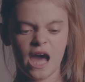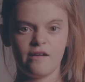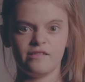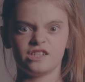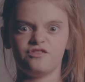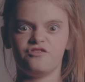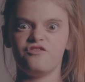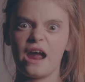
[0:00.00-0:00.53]
I
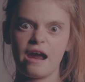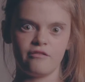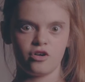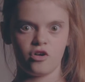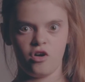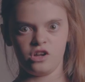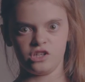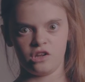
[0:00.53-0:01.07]
was very
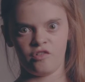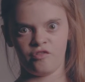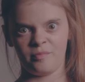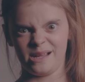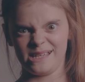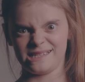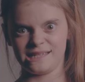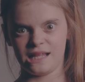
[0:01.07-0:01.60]
cross off
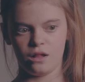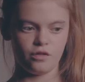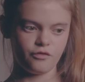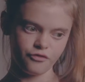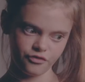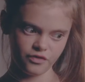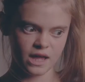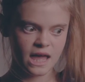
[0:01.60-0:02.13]

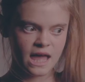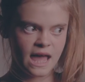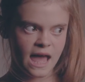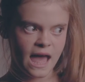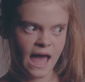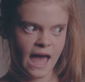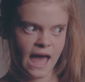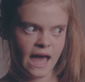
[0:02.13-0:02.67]
myself.
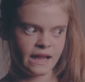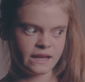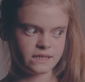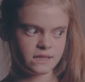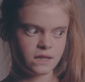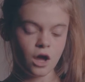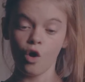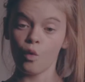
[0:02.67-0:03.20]

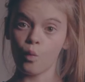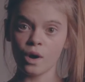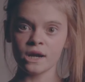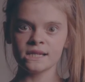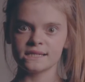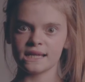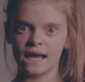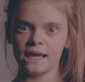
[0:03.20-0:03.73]
And
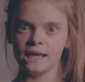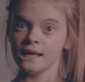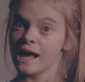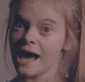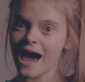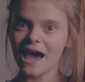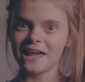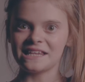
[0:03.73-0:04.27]
one day
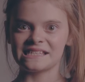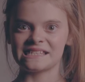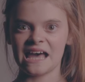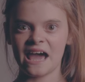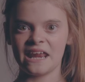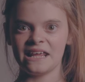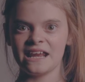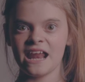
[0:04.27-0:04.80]
I
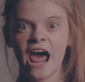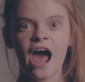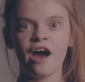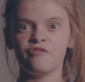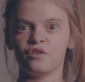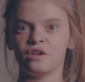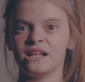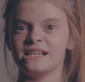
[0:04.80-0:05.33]
decided
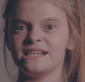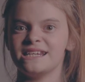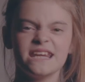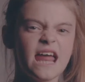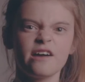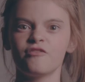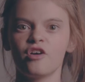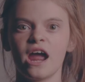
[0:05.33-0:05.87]
I will
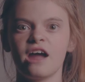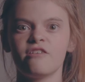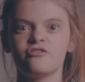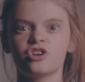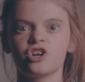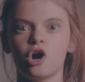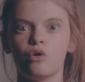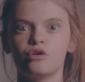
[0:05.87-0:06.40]
never
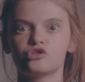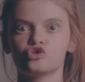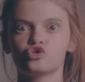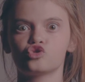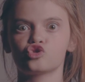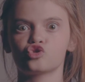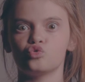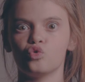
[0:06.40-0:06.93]
ever go to
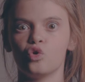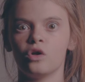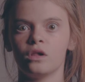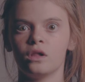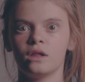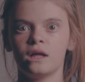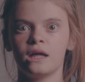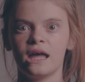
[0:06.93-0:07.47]

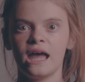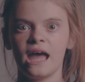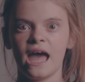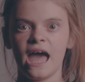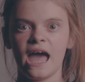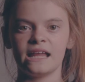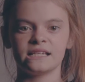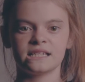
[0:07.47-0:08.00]
school.
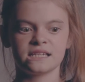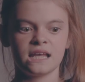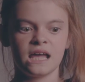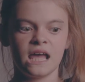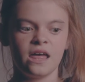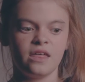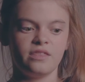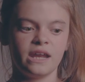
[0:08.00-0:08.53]
And
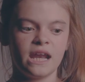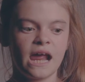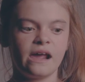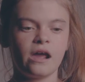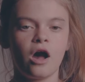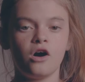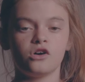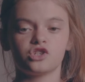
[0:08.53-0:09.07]
then
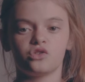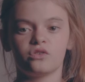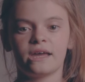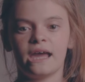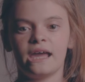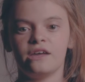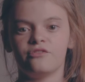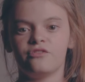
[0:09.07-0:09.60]
I also
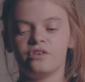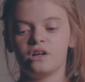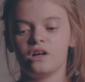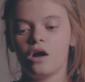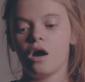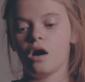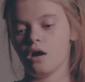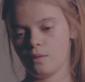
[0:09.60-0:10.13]
gave
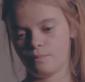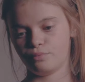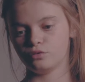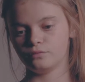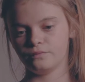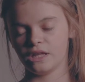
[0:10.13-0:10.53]
up.